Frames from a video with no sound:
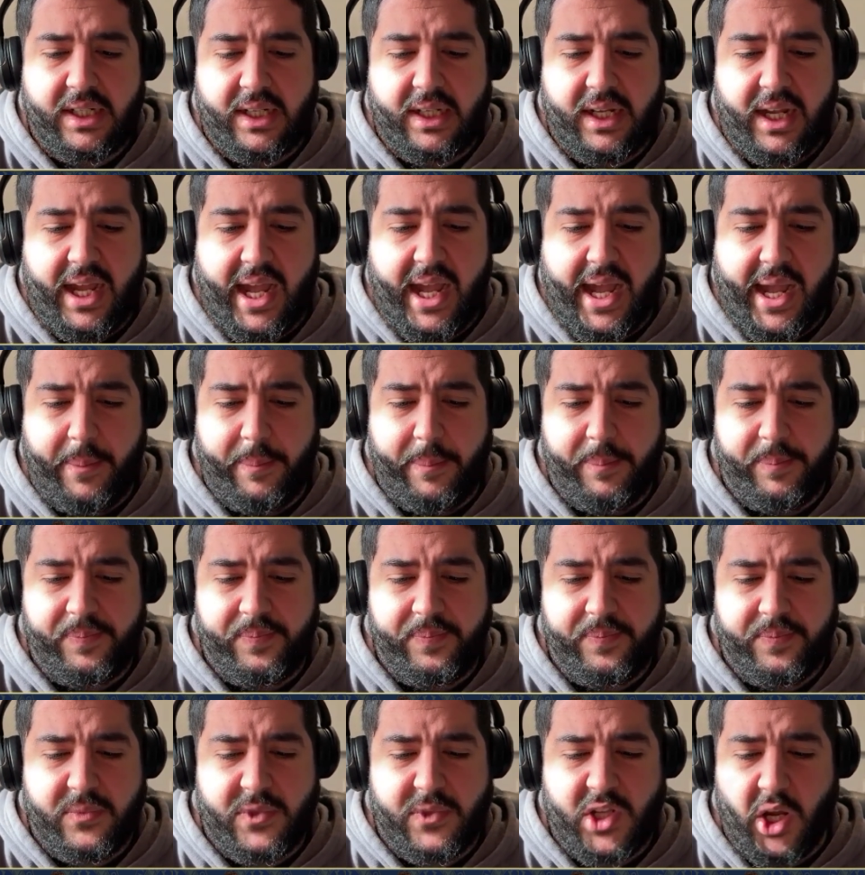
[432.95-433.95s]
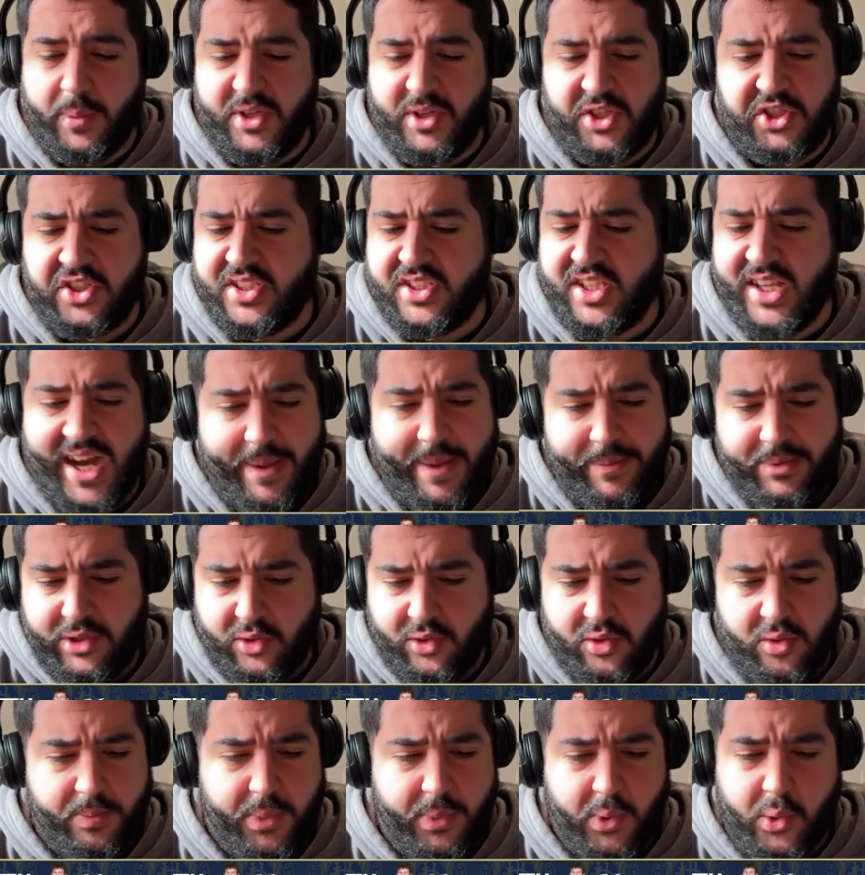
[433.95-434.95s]
Tommy's just an
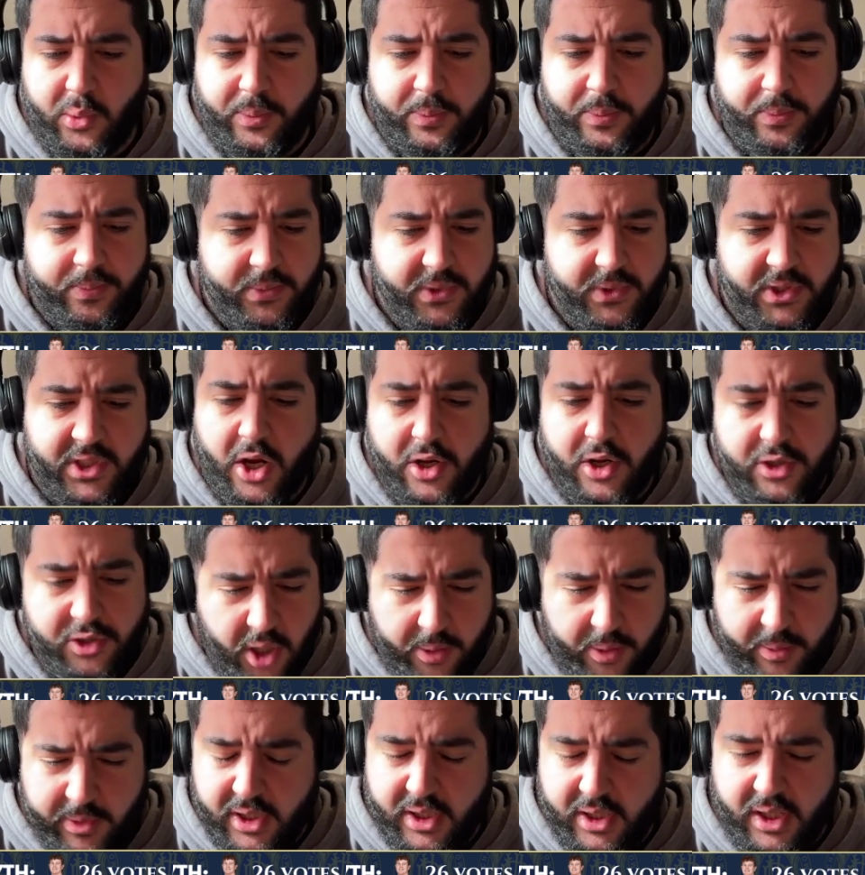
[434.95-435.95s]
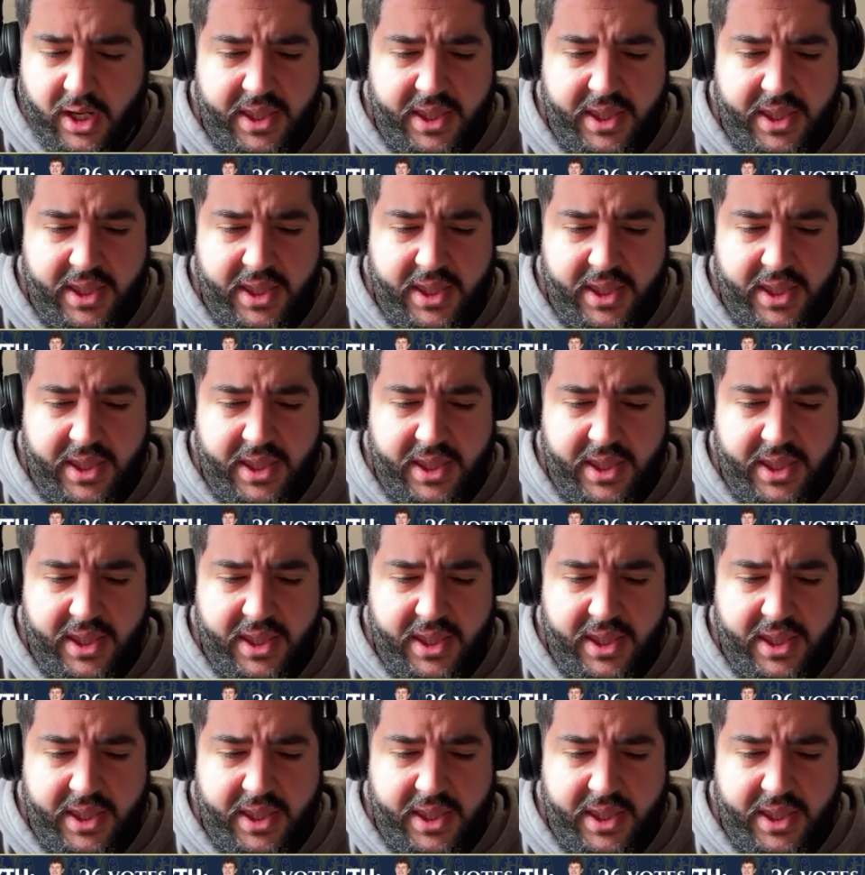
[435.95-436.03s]
absolute bull. So dominant.